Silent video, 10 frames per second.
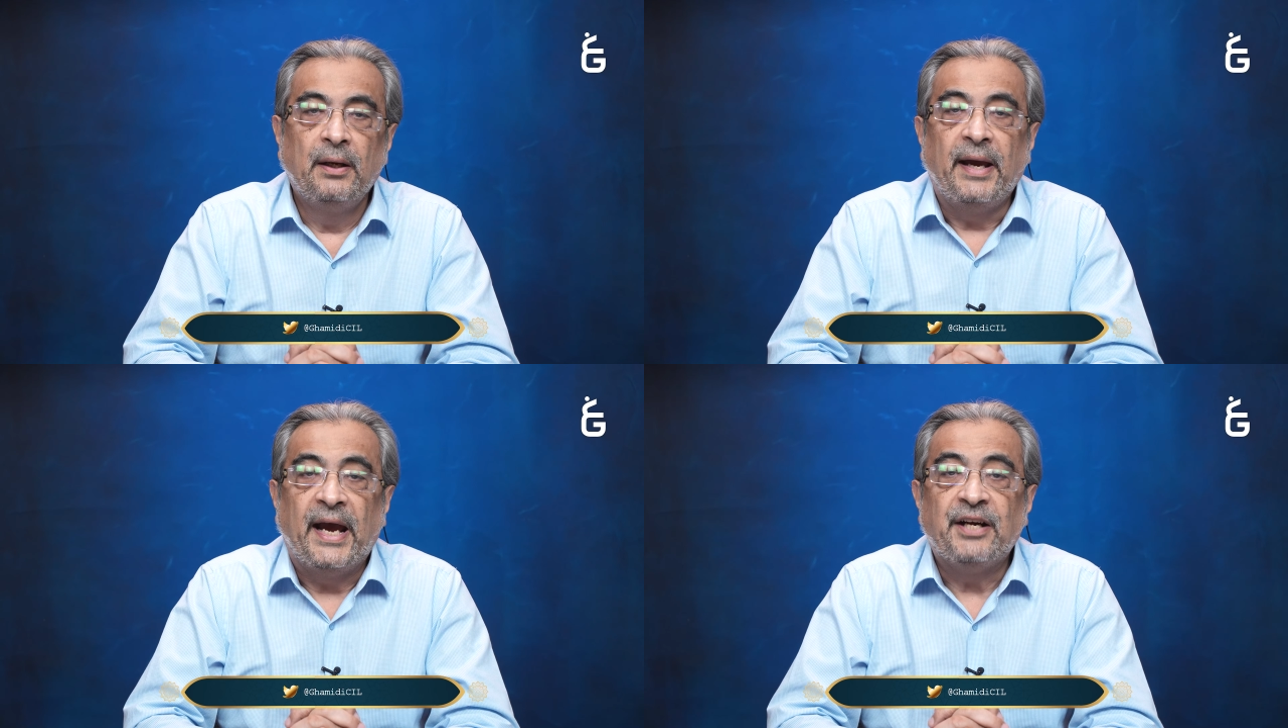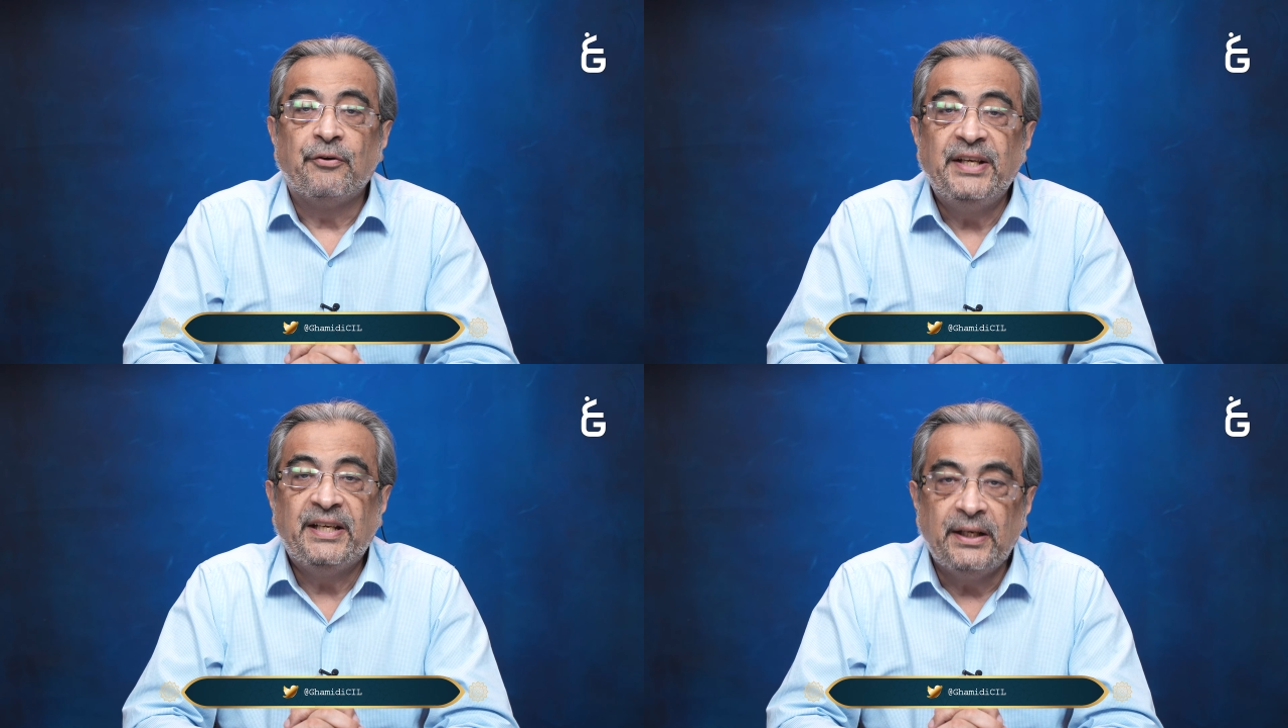and
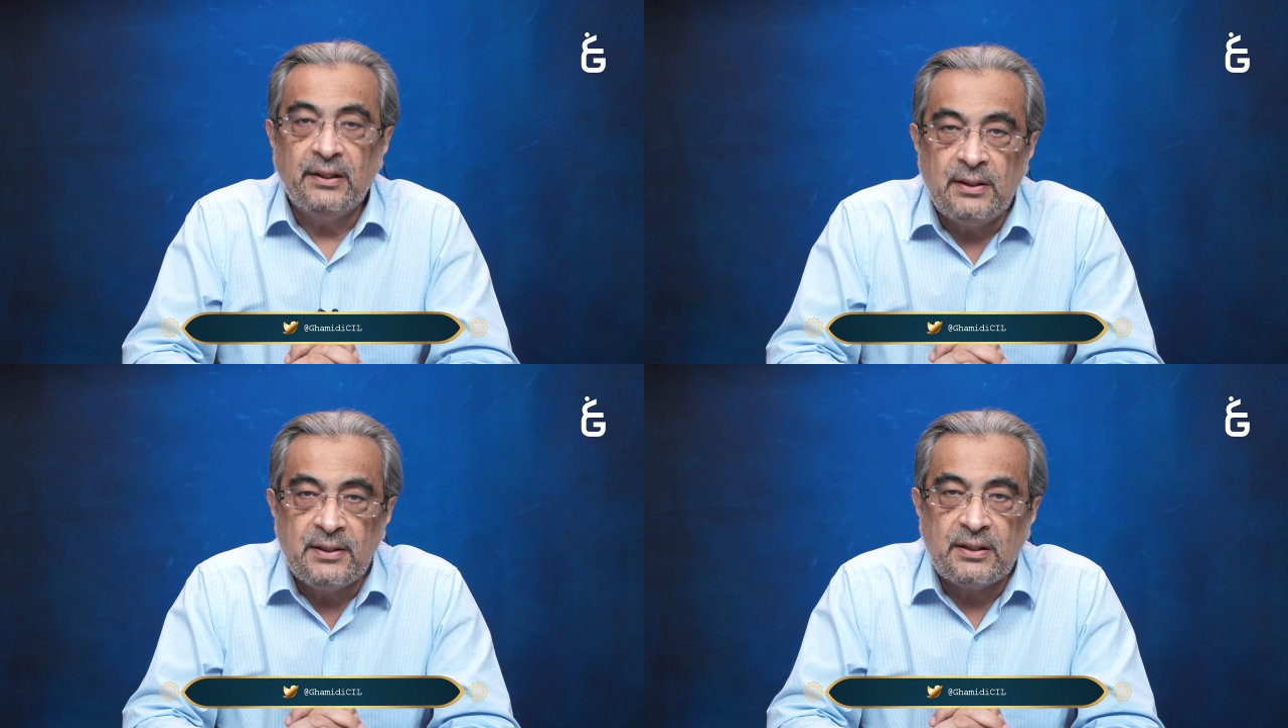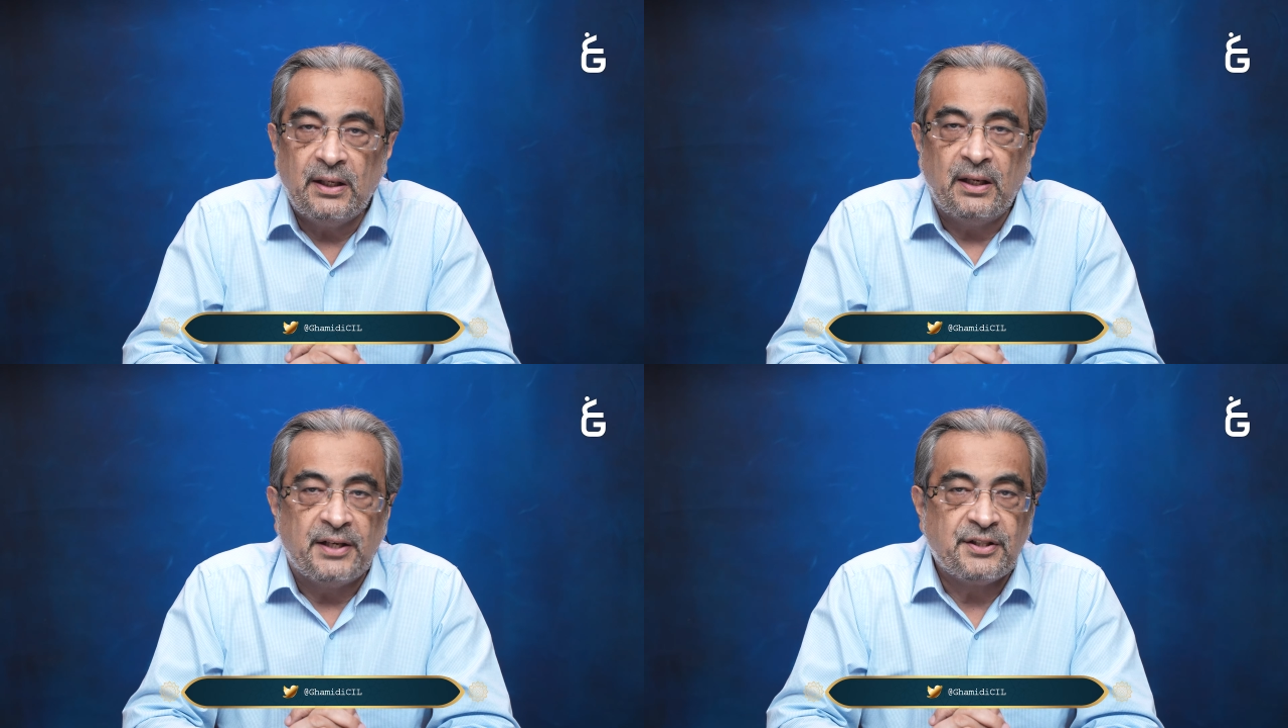rekindles
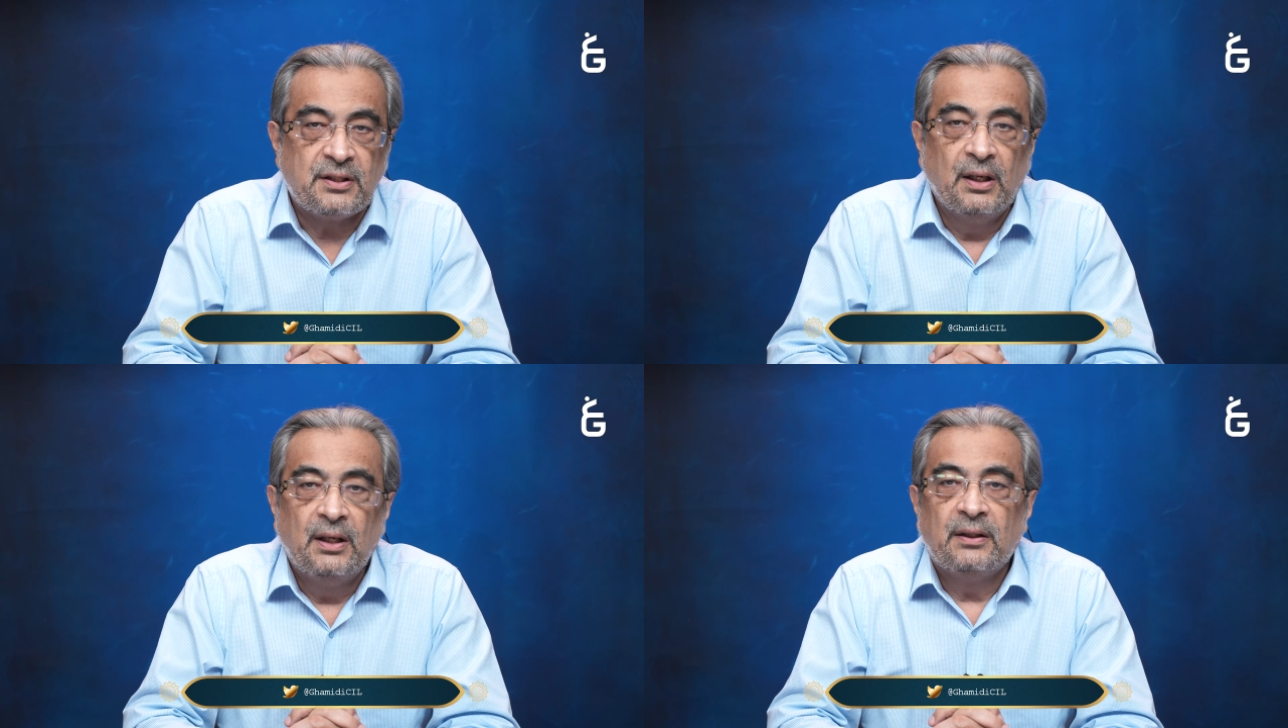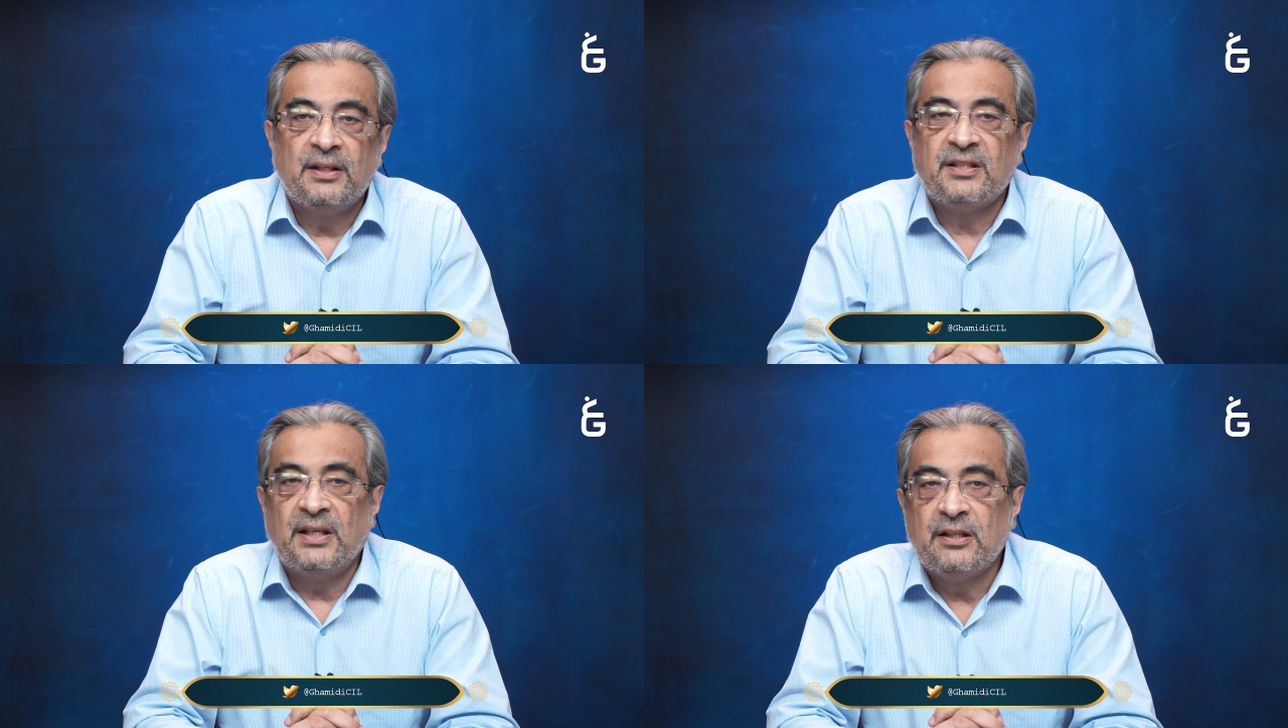in us the
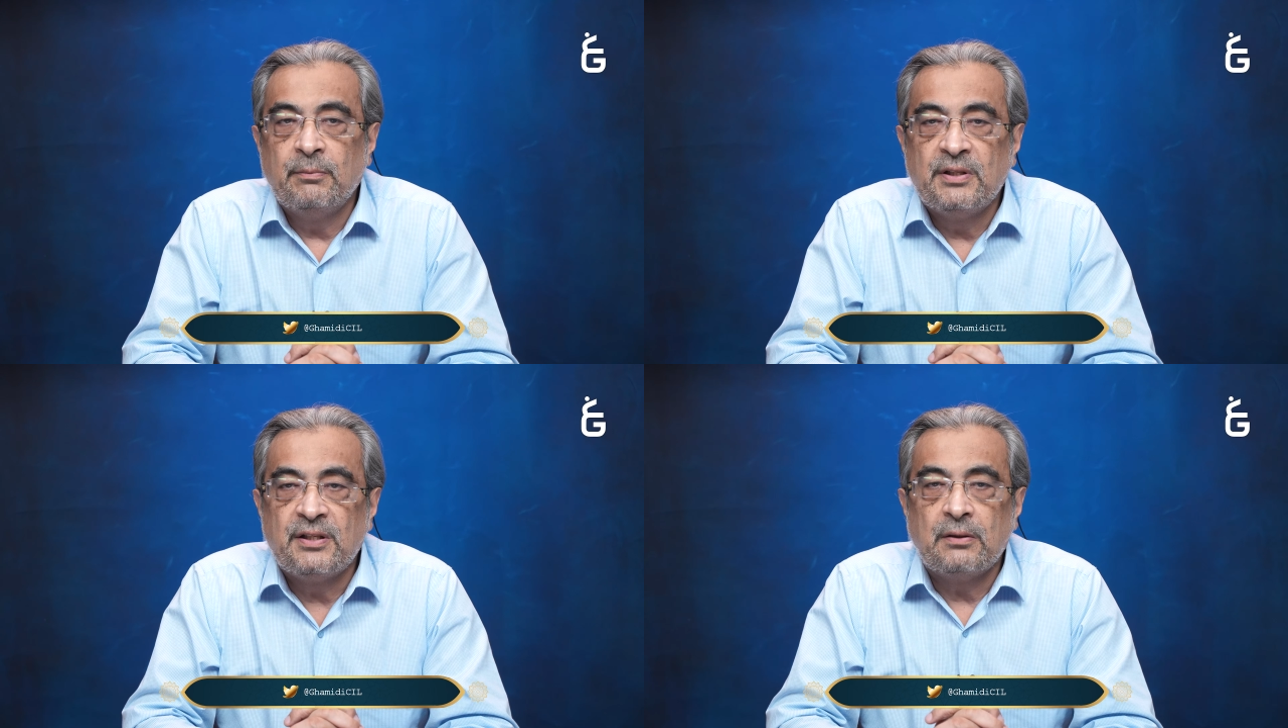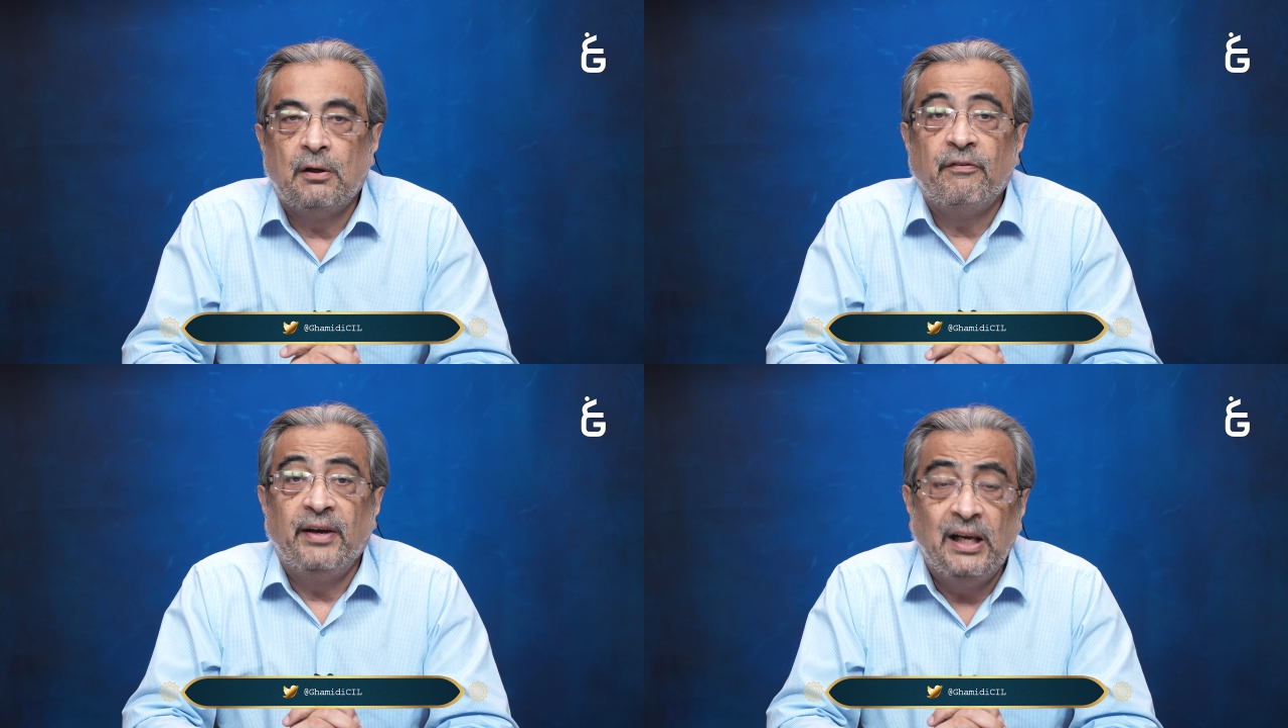sentiments
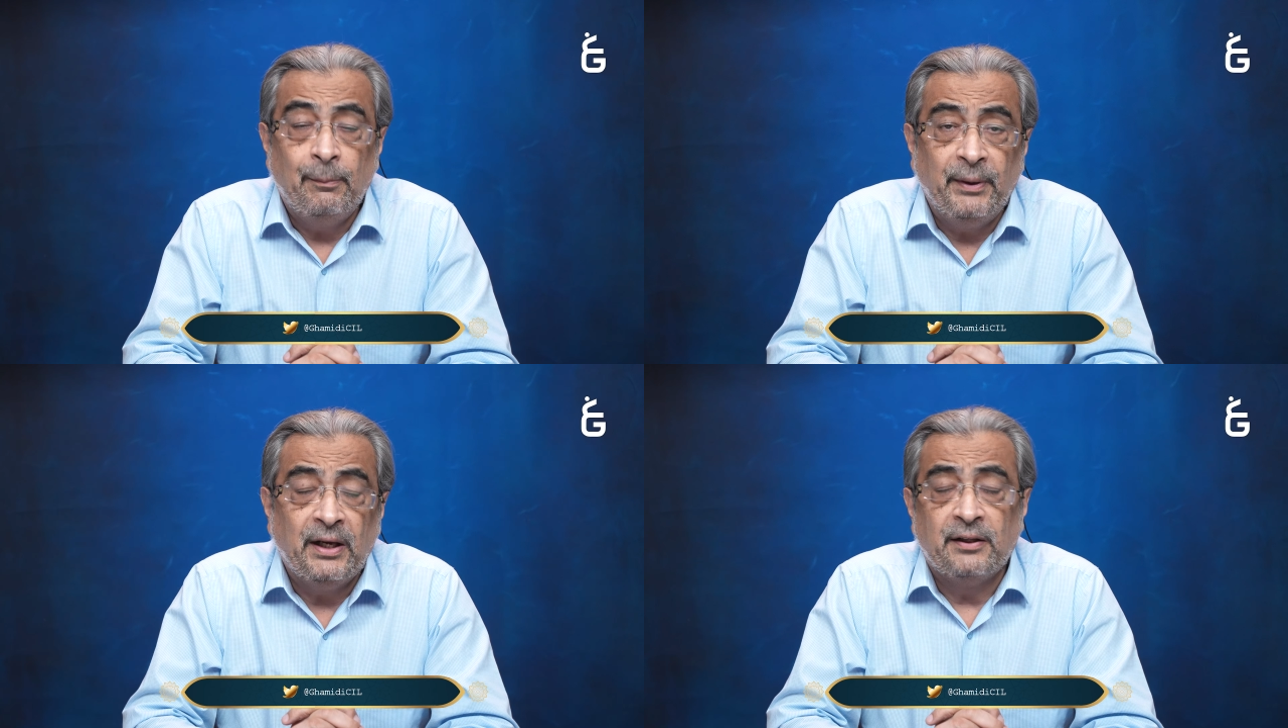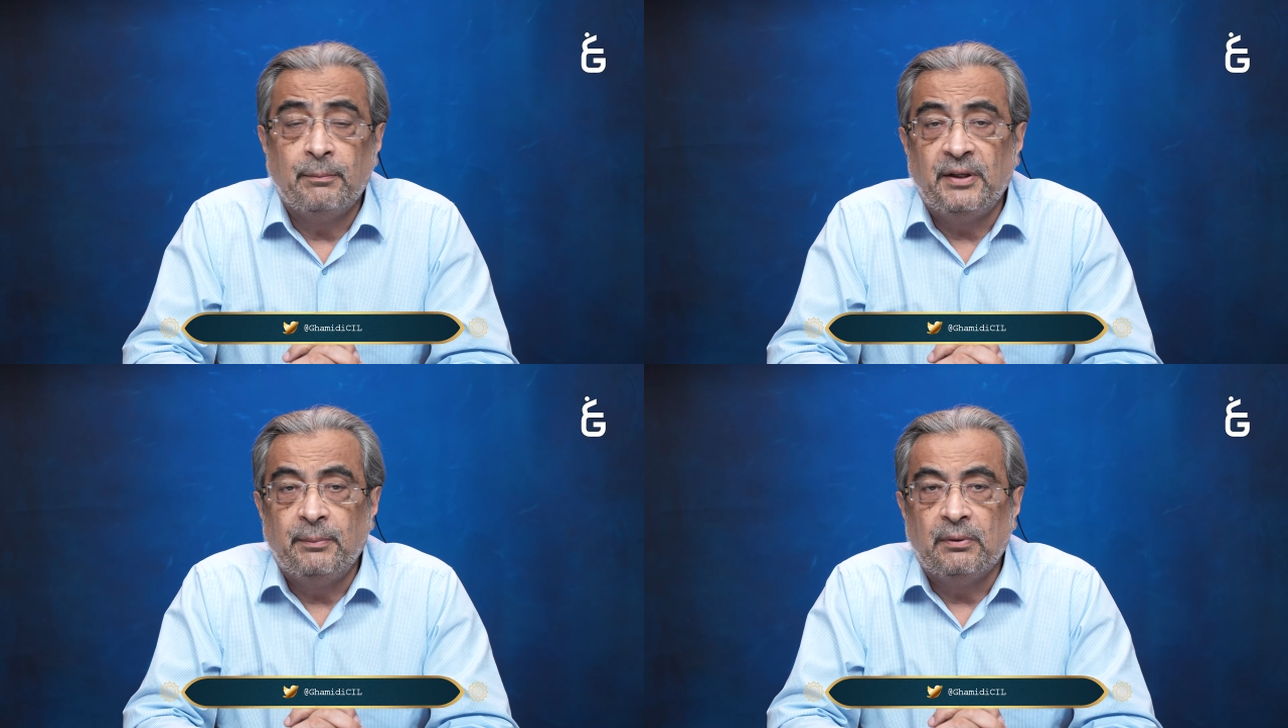of helping other
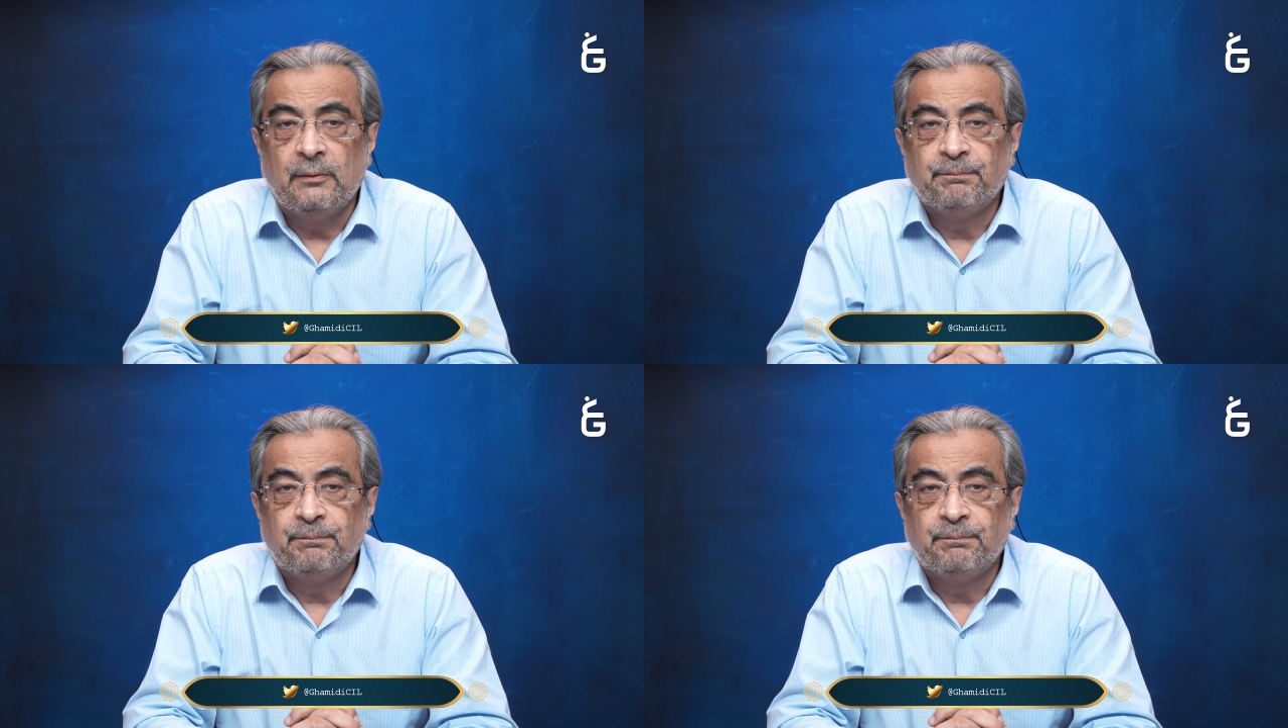people.